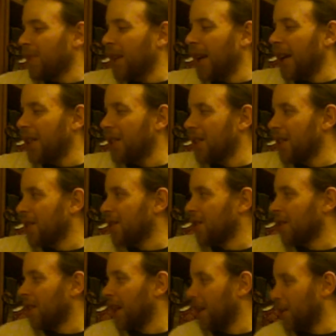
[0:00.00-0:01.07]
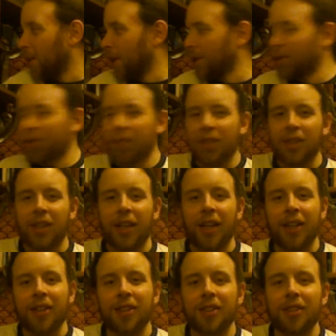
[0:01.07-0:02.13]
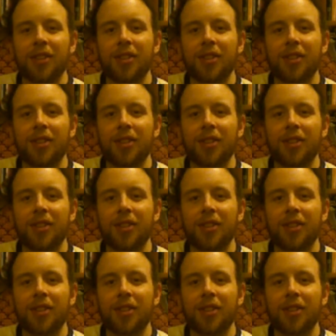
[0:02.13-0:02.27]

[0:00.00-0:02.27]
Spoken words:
asking sort of that question, and